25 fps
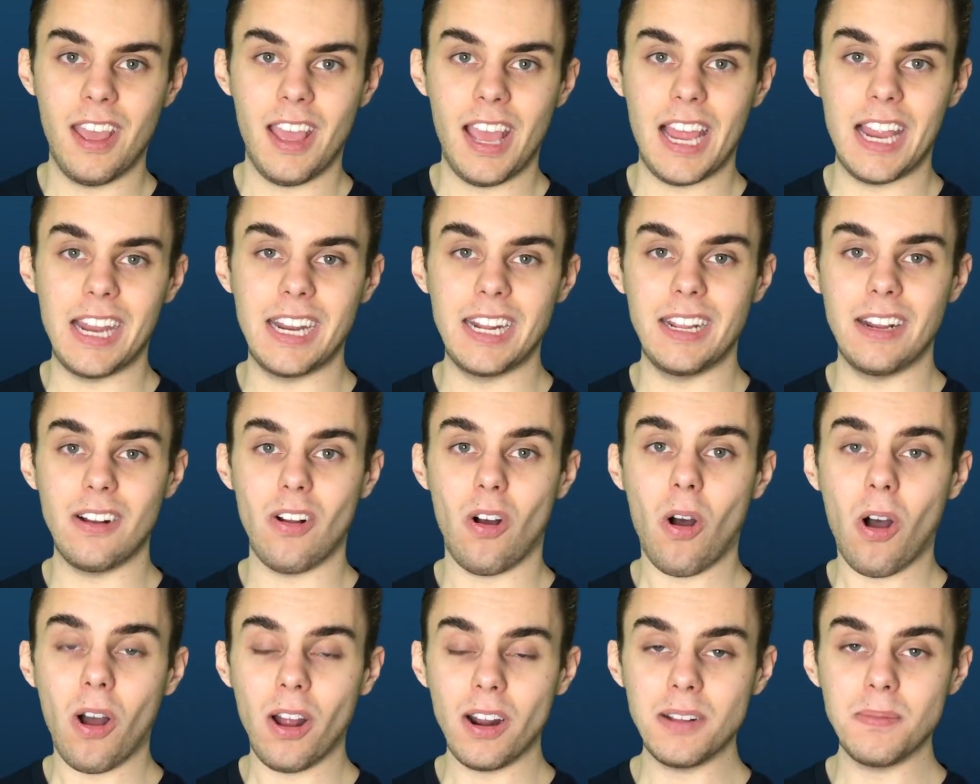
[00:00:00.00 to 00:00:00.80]
And it
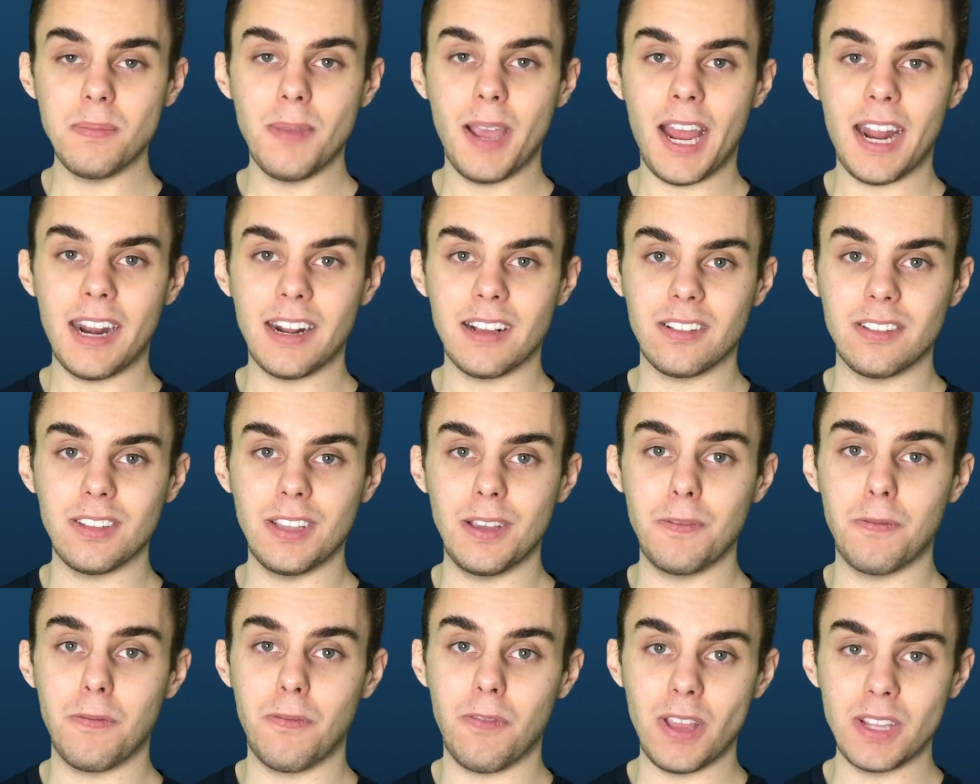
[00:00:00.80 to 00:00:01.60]

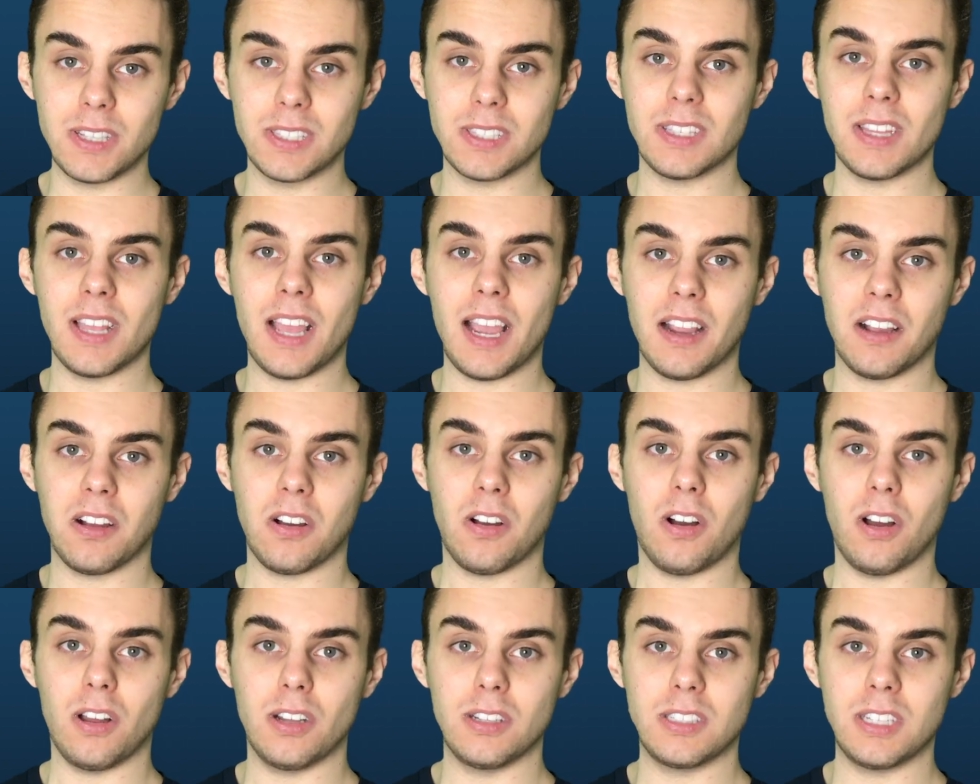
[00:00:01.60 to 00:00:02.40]
automatically fits that
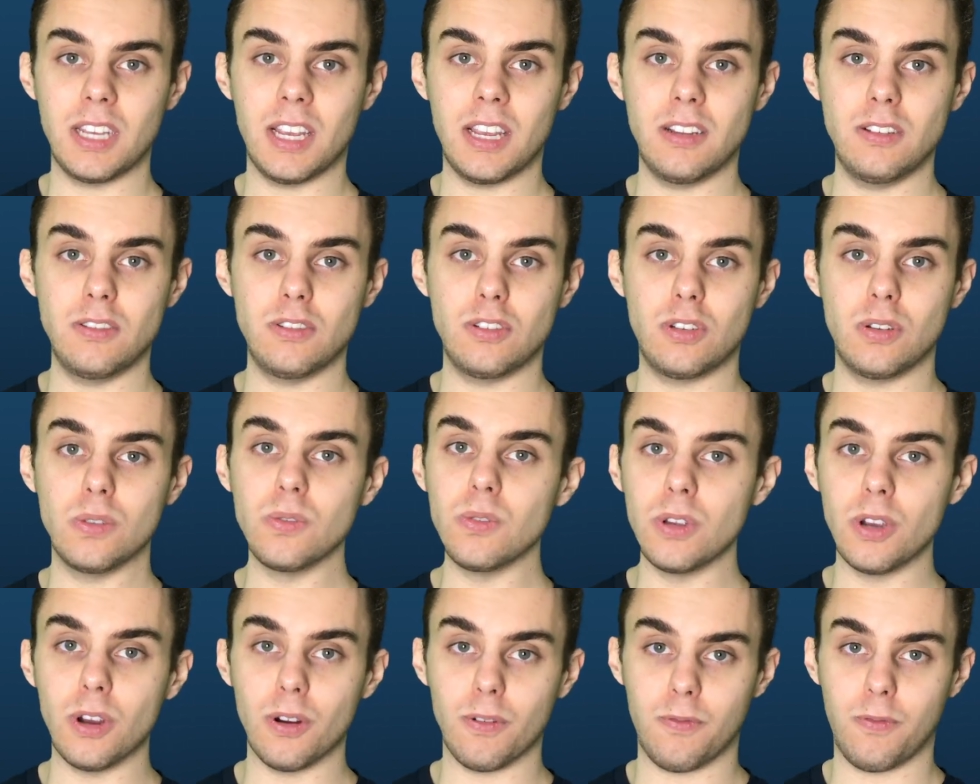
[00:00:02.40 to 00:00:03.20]
content to
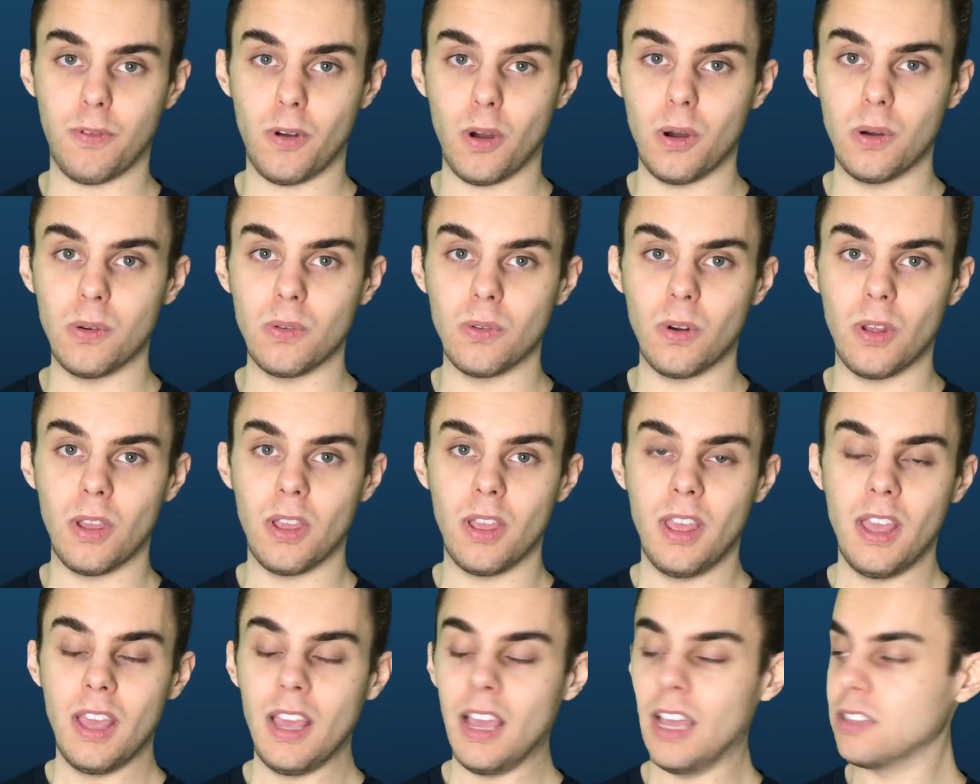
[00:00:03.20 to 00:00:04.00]
your phone.
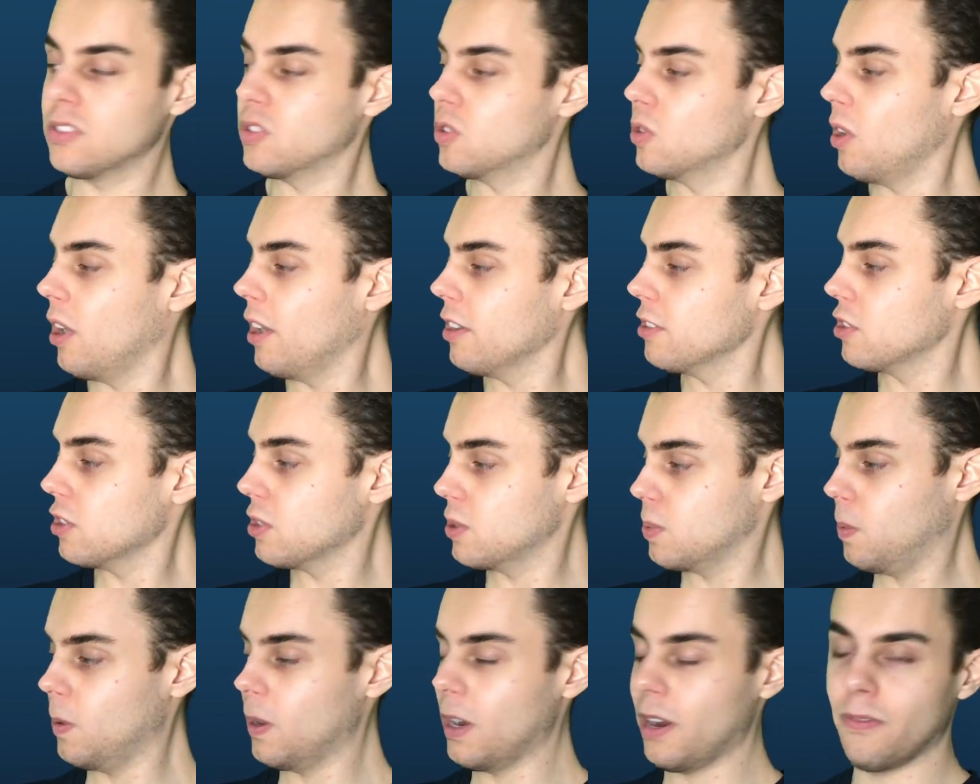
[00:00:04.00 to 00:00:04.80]
It's not
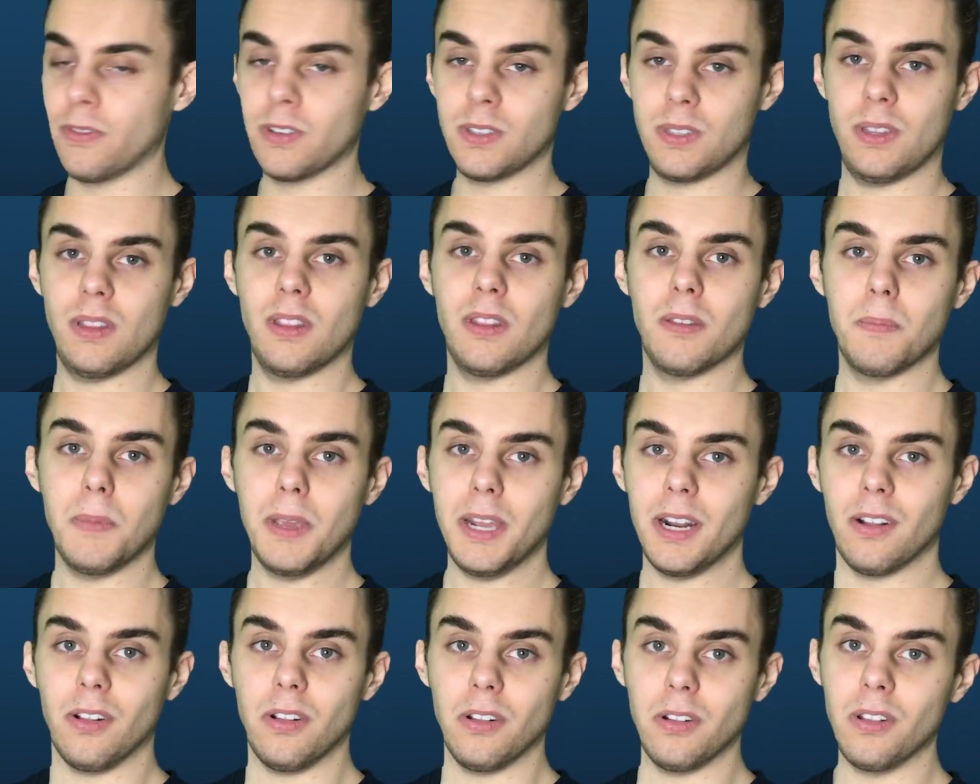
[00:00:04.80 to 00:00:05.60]
just whatever's in the
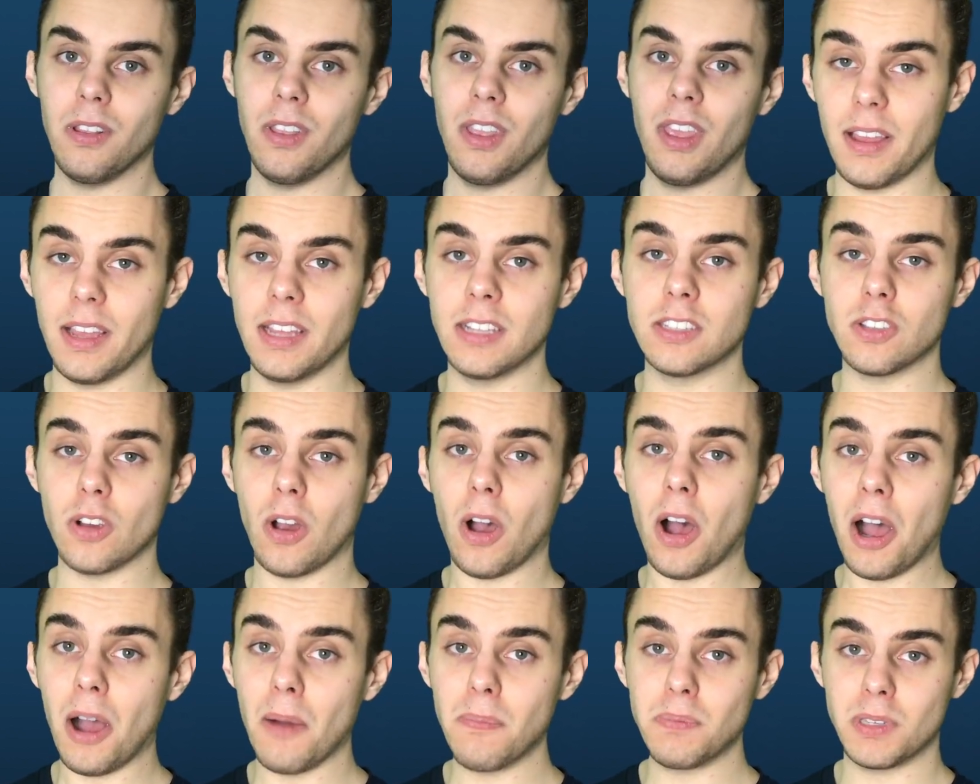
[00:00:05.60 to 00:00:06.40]
middle, it's
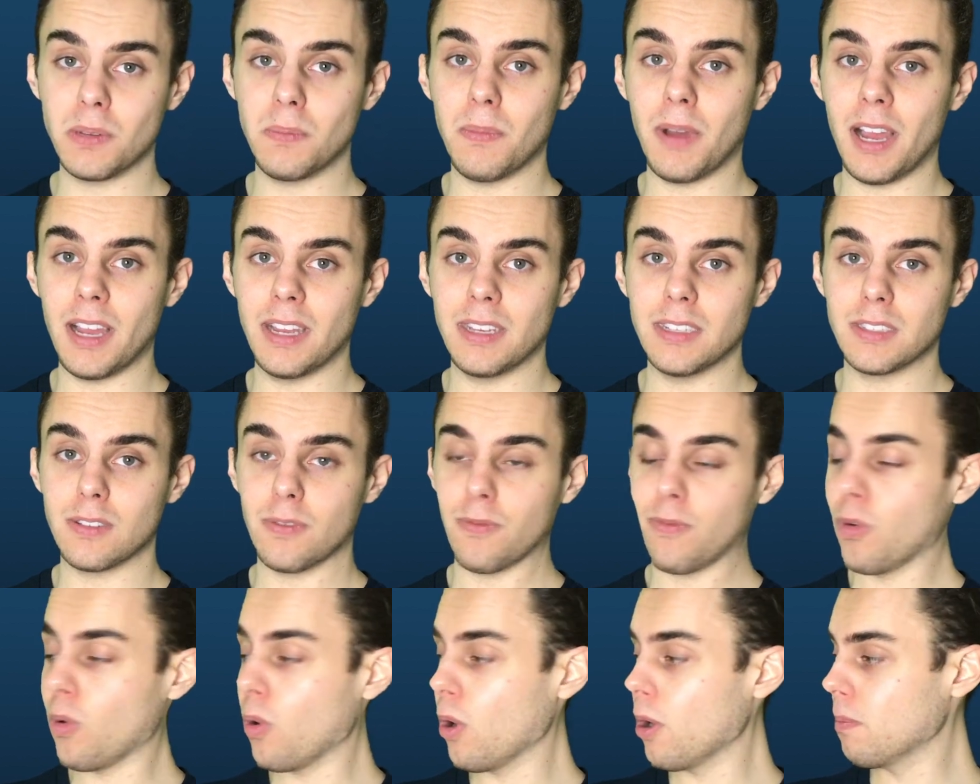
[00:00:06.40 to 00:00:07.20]

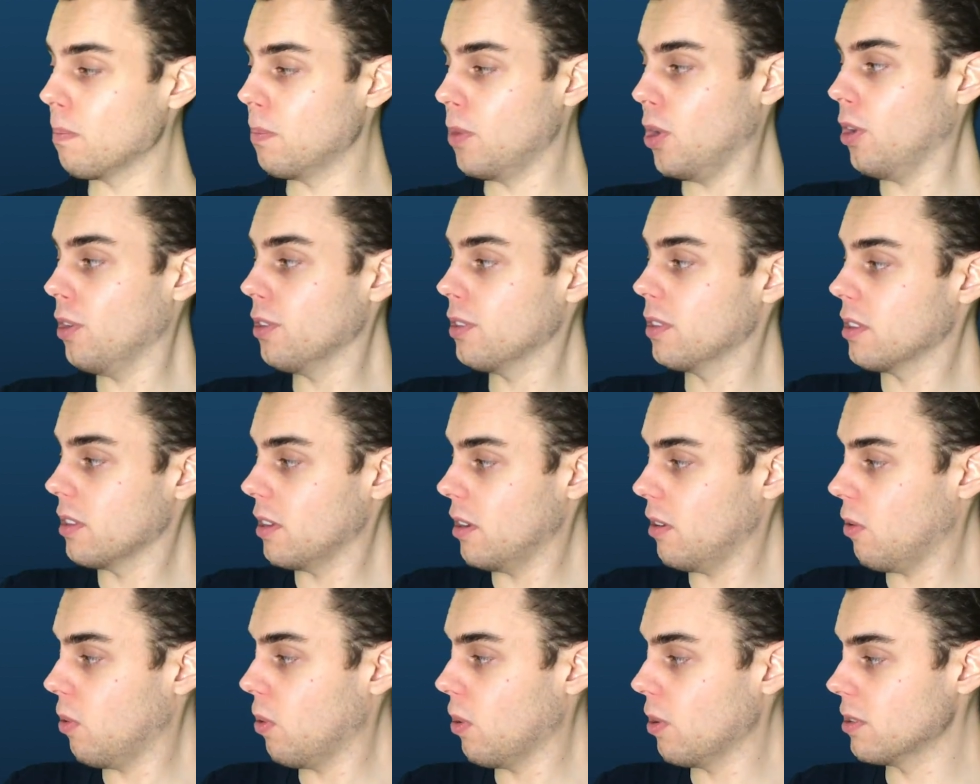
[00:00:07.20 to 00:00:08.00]
optimized for both
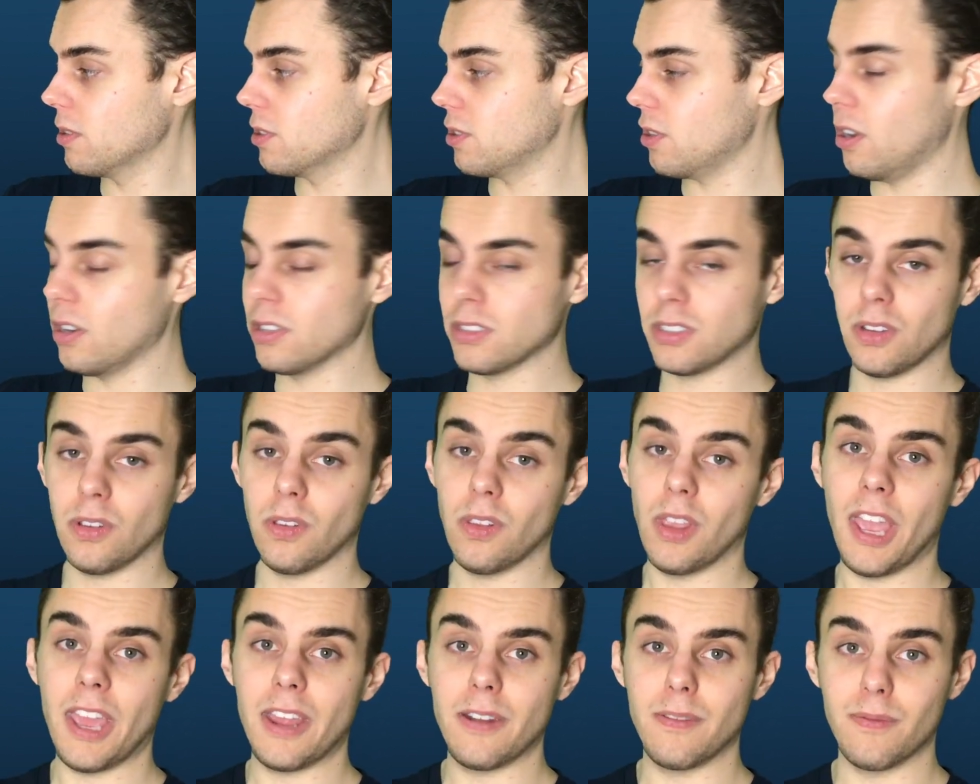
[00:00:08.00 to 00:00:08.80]

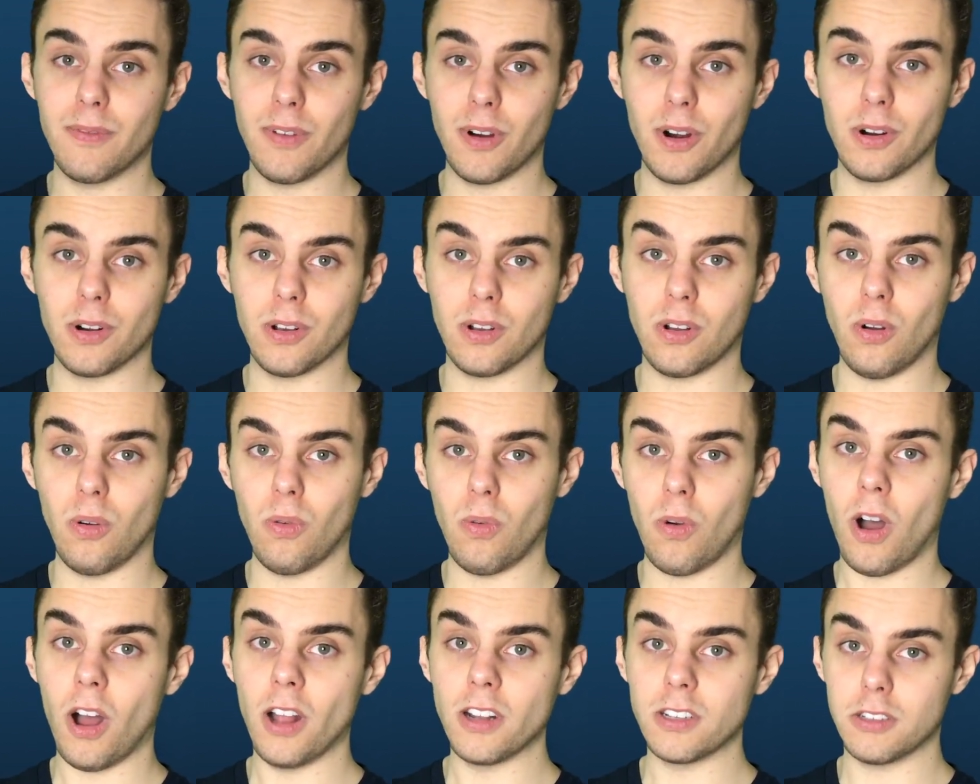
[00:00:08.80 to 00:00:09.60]
horizontal and vertical
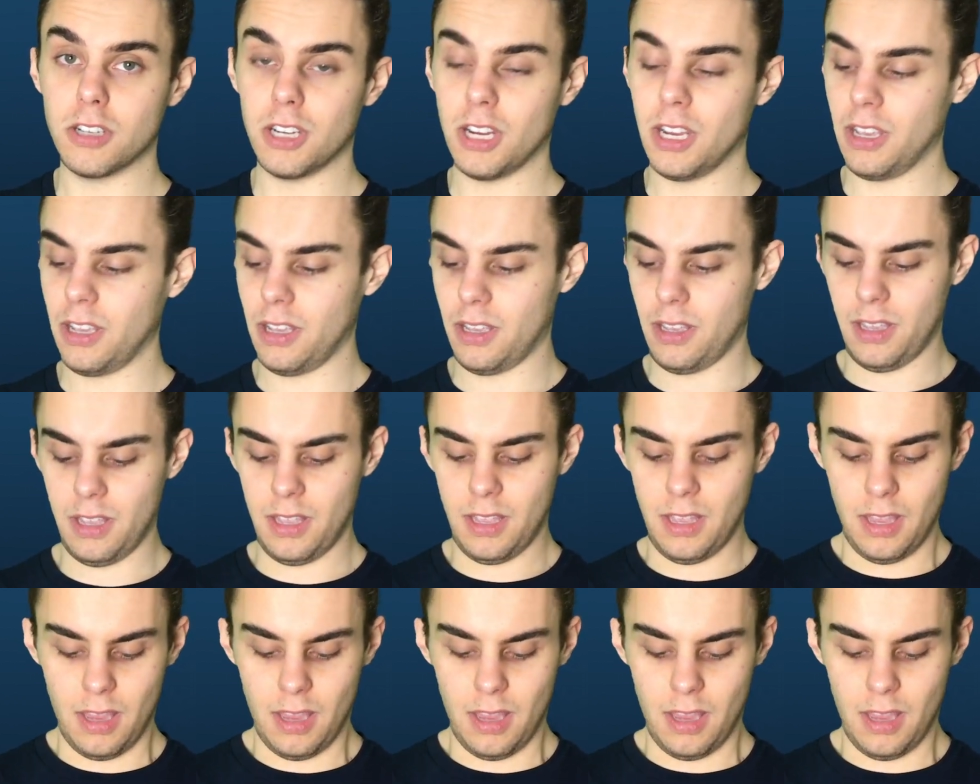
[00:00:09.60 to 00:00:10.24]
watching.